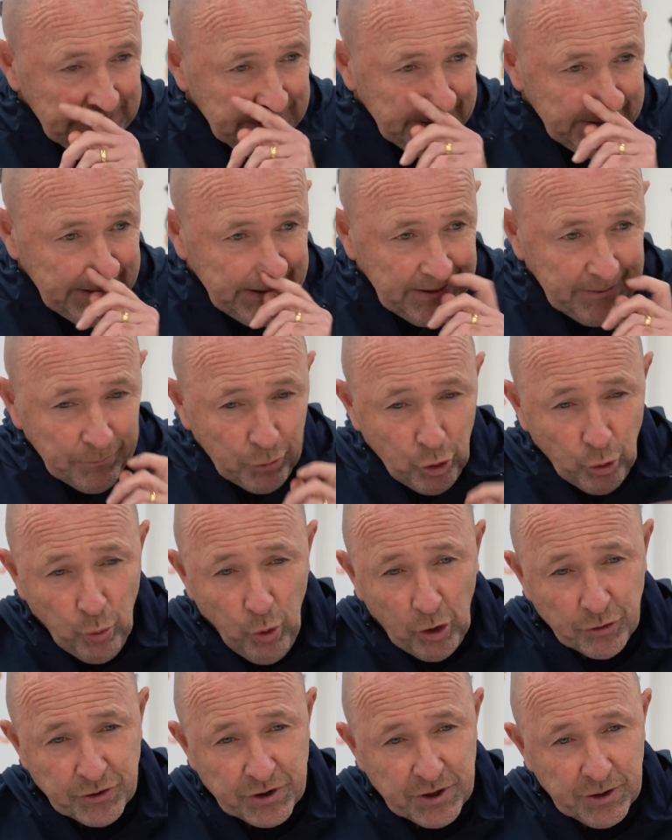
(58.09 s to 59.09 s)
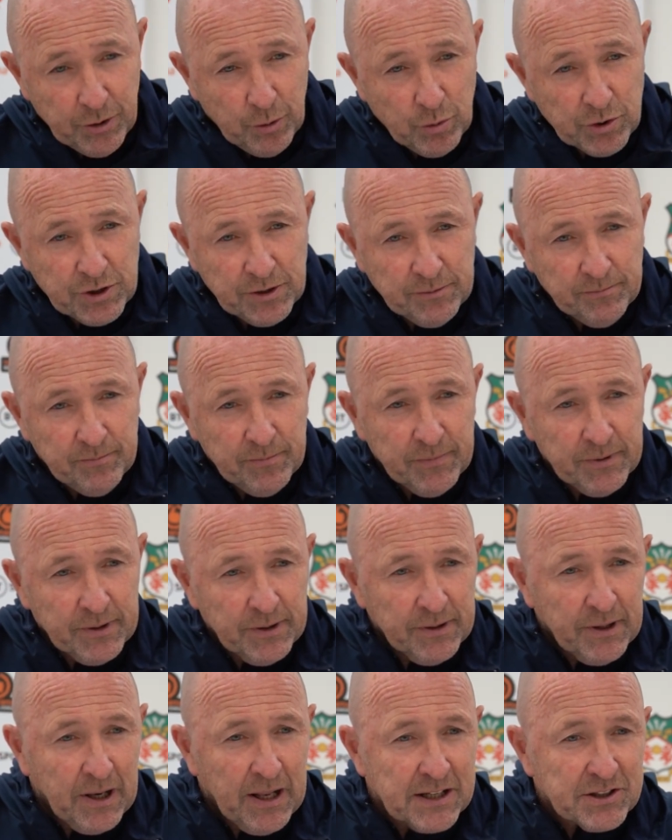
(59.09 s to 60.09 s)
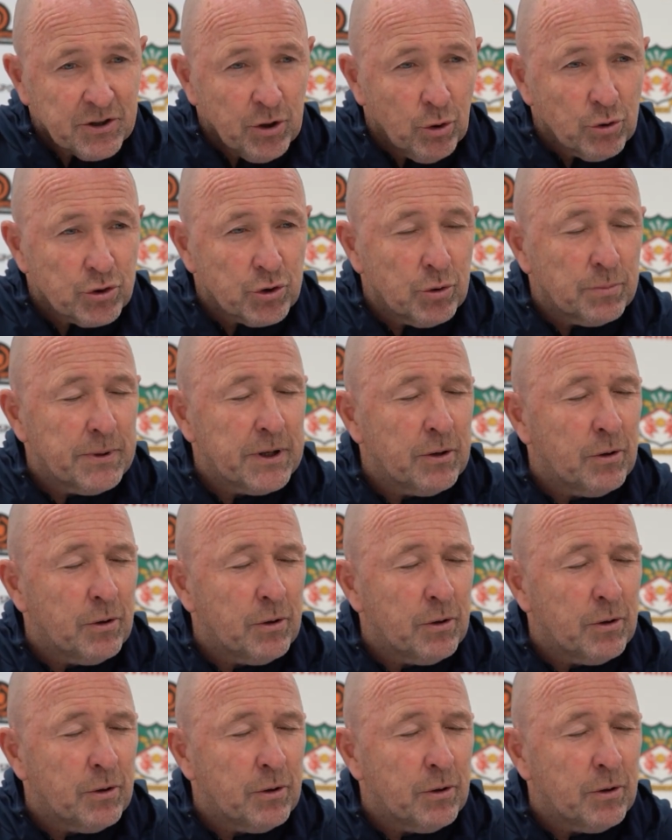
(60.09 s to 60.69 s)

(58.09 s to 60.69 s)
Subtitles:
good 1-2s and the last goal certainly